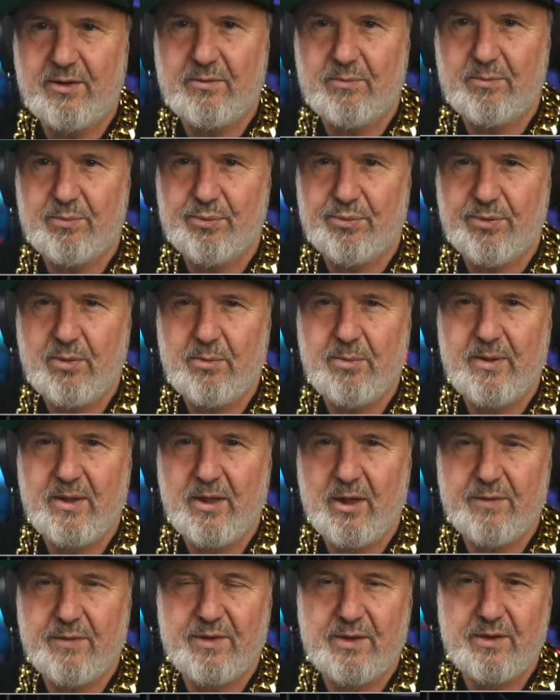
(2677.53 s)
got
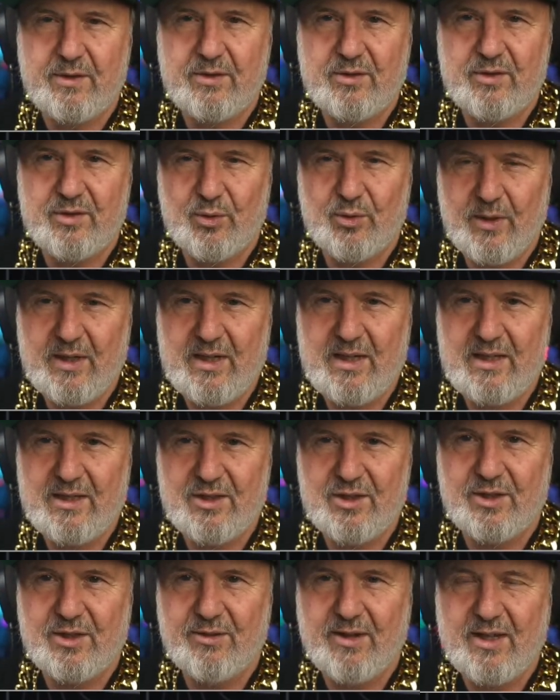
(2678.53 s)
probably over 20
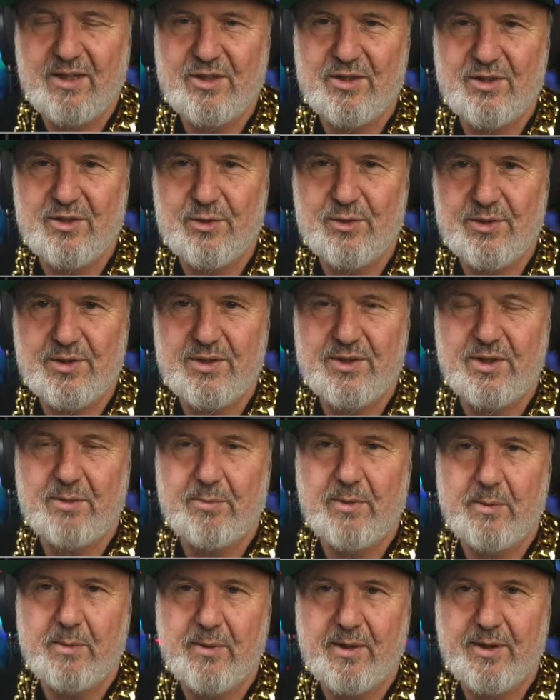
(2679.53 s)
generation sources
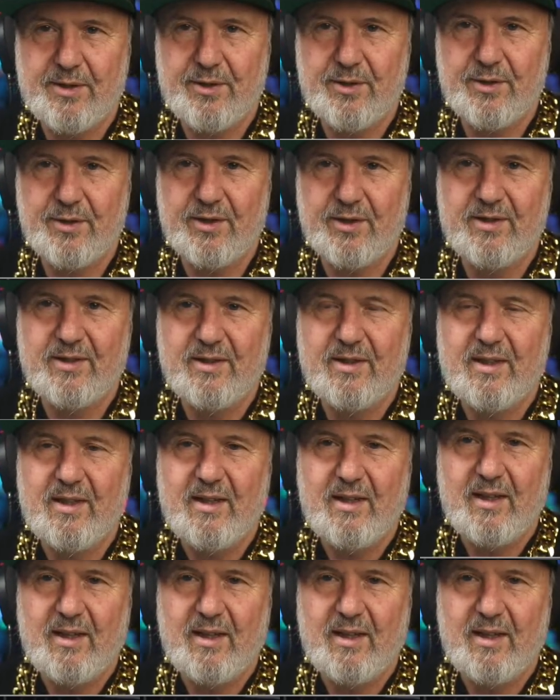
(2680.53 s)
on my microgrid,